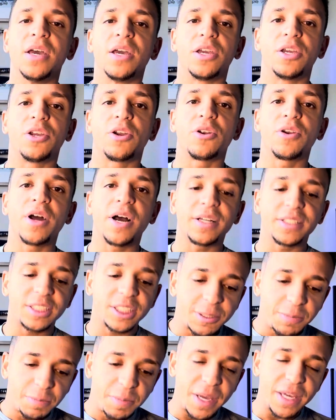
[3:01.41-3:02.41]
You're not
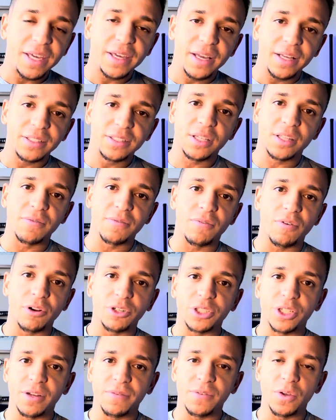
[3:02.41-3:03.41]
speaking to the
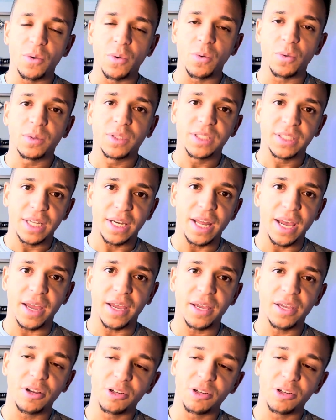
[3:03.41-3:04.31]
version of you today.